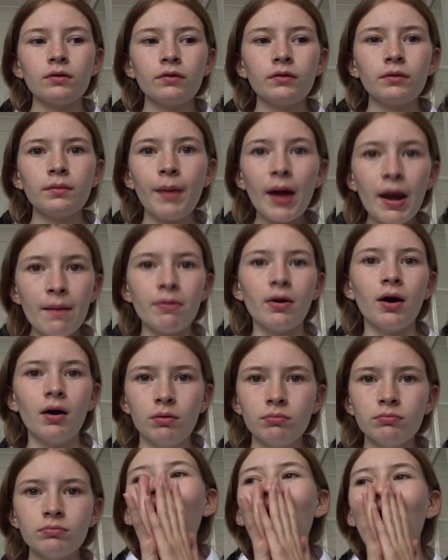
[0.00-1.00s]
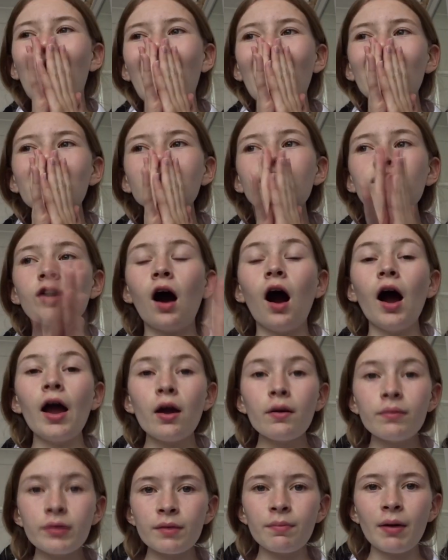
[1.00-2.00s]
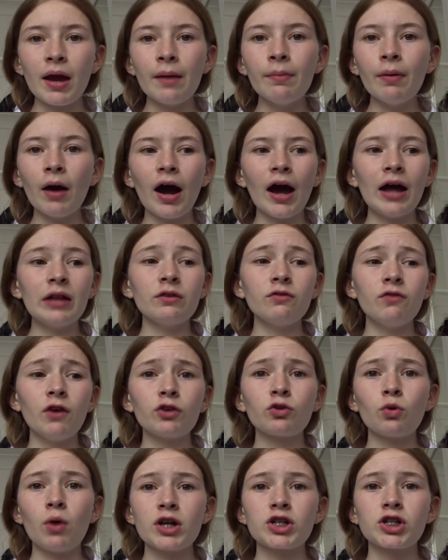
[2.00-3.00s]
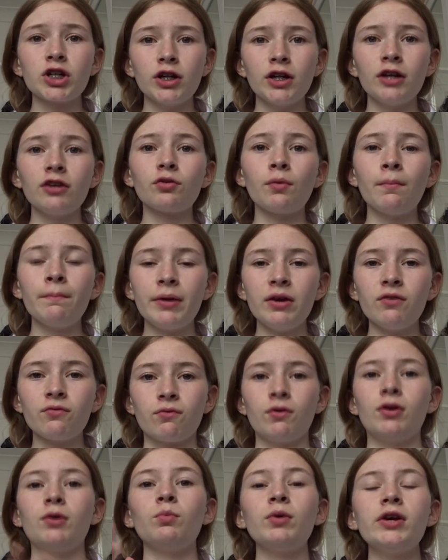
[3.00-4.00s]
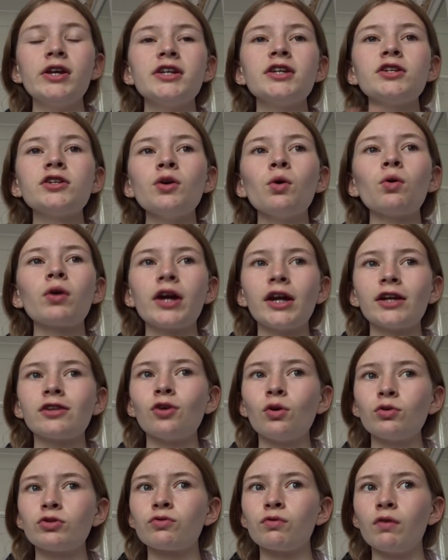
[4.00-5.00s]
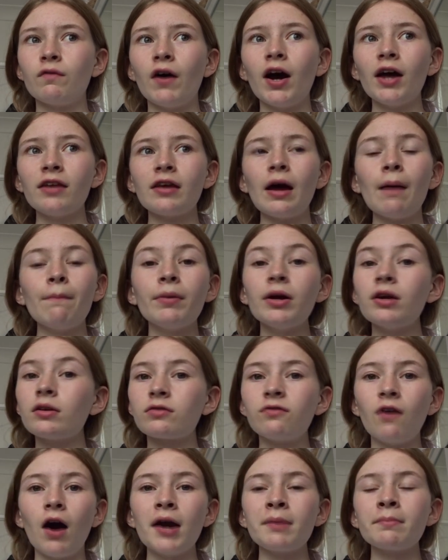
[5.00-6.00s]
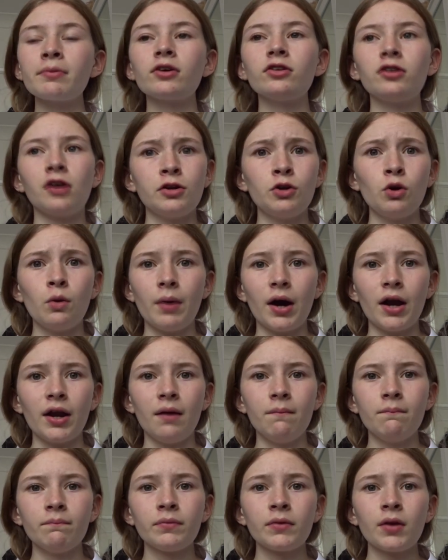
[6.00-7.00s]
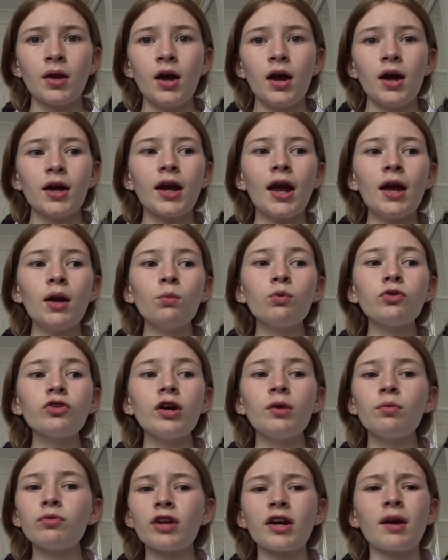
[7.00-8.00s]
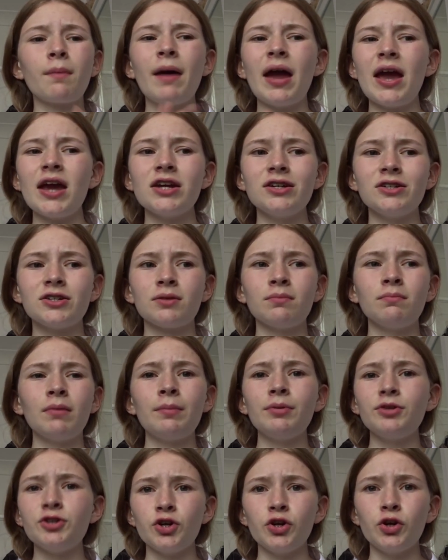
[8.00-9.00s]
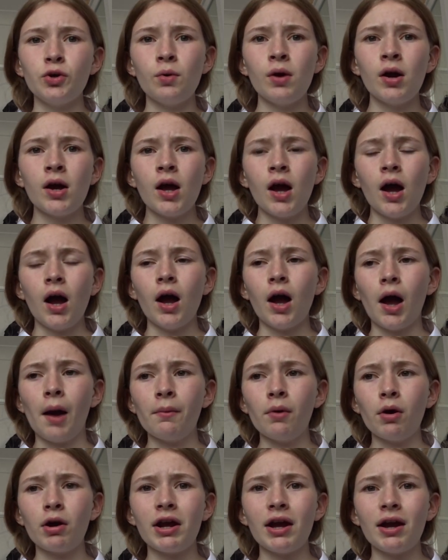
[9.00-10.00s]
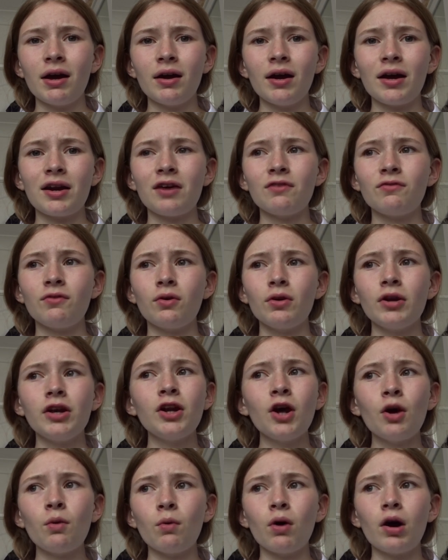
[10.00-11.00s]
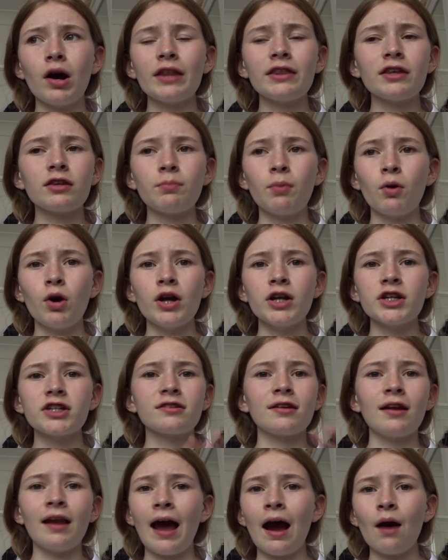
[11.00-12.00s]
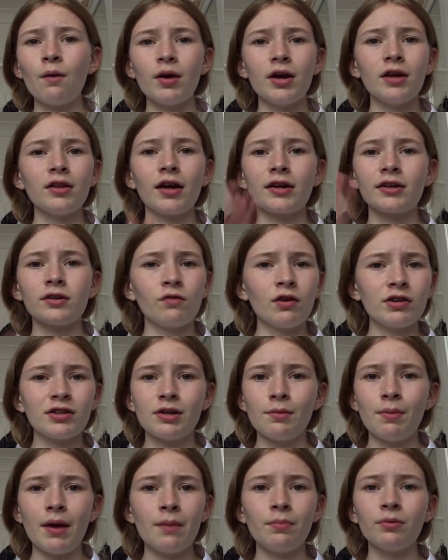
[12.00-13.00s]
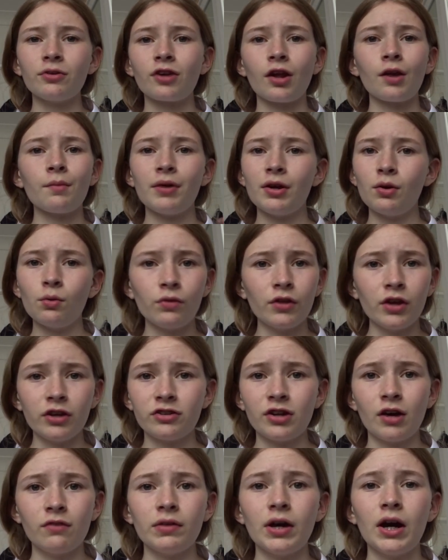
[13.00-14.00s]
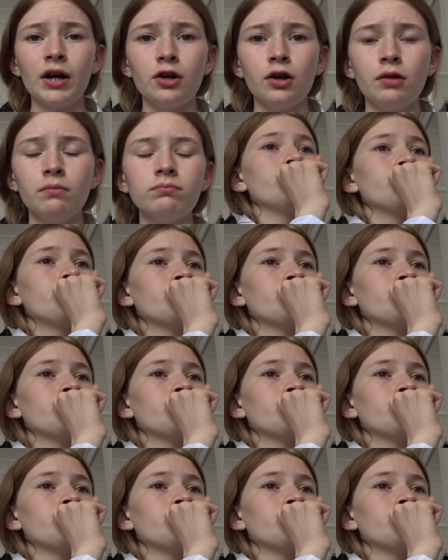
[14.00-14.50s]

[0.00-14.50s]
the paper. And I open the paper and the first question is on B3. We did not get told to revise that, but it's fine because I knew about it. Okay, it was like a page, maybe two, on it, and I thought, you know what, at this point, just allow it. Like, the rest of the paper is going to be all the stuff that I know.